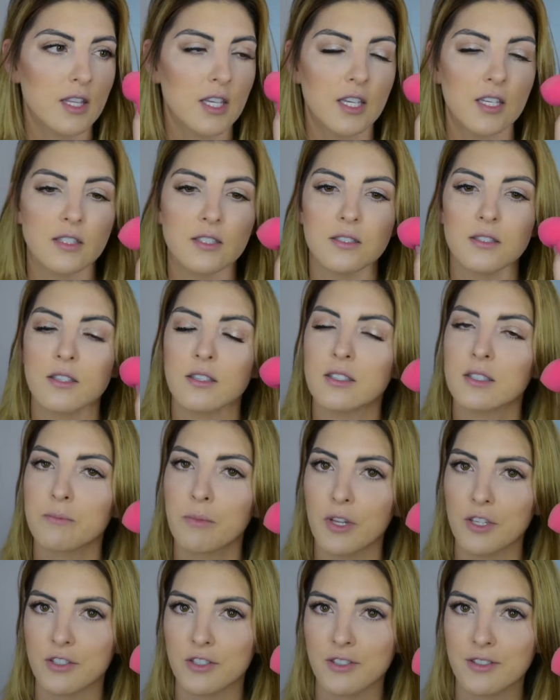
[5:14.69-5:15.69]
these
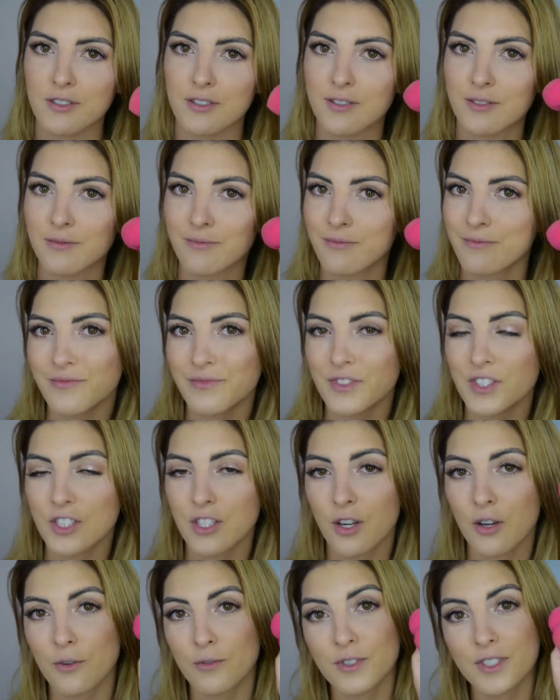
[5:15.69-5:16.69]
sponges.
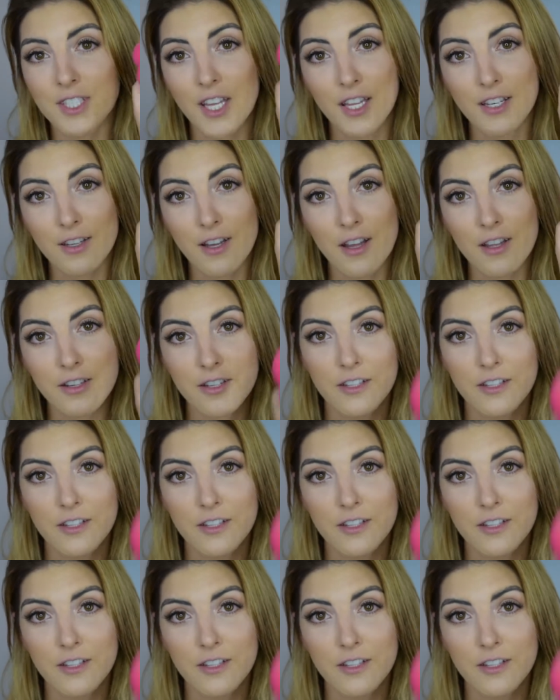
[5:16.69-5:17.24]
So $10,